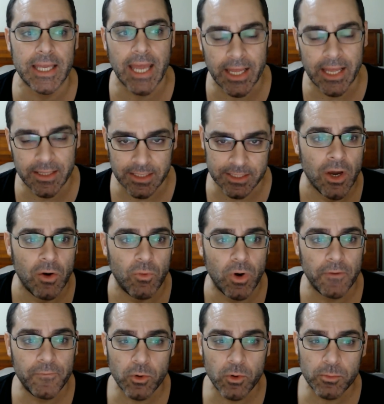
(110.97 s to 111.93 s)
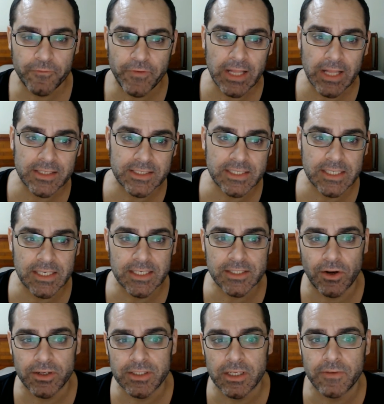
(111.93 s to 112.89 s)
endless. While formal fallacies
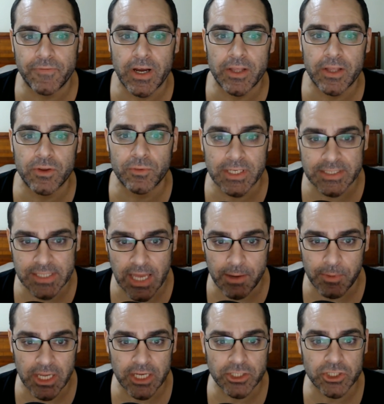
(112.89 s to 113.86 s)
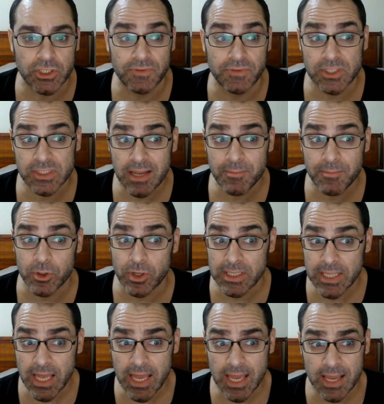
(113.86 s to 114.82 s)
are identified through an examination of the statement or
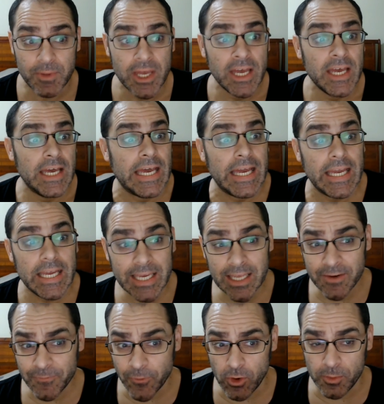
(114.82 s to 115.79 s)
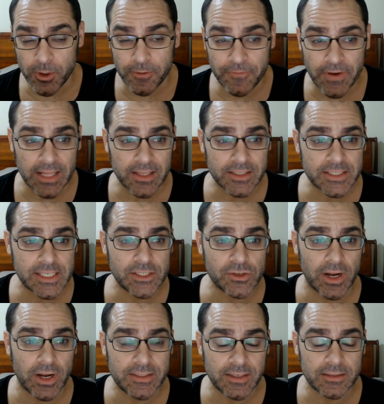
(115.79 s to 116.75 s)
claim, informal fallacies
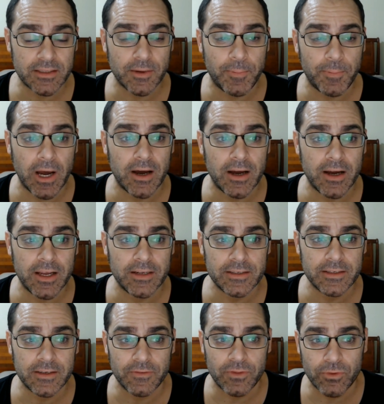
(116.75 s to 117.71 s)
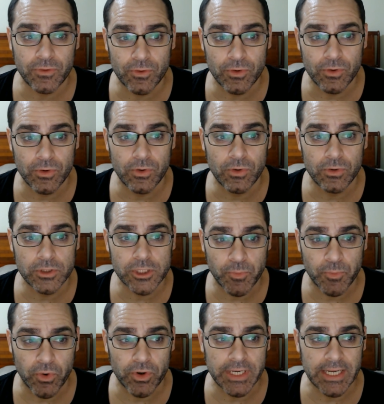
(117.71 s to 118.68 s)
are identified through
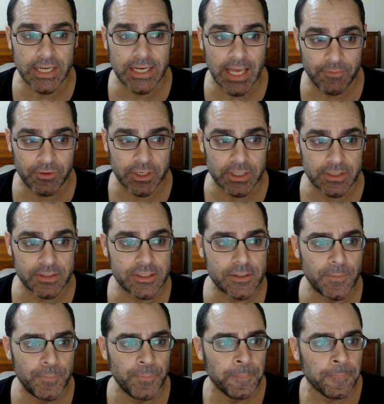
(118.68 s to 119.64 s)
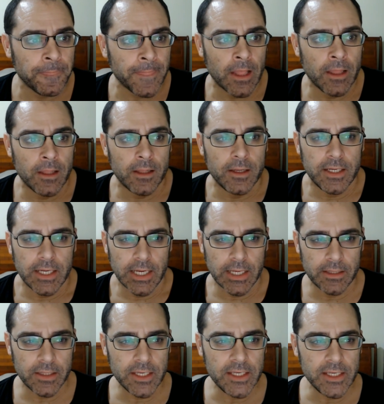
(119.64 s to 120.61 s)
supporting evidence.
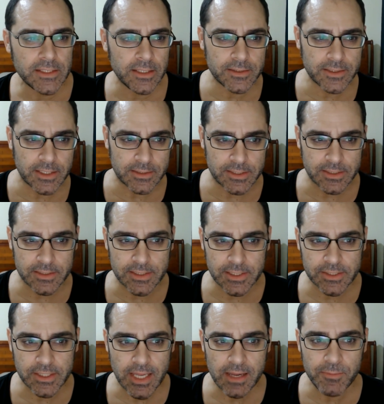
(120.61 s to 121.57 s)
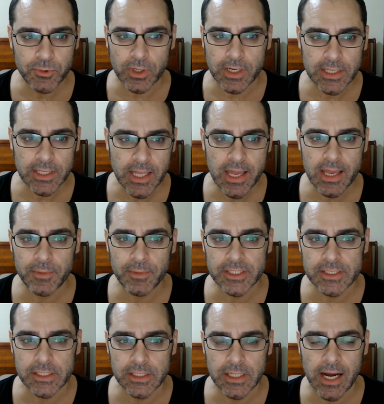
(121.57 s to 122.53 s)
In these instances, the statement or claim
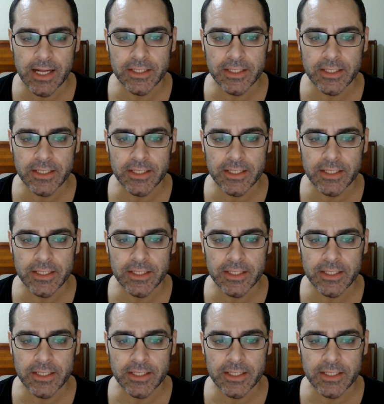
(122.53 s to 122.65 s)
is not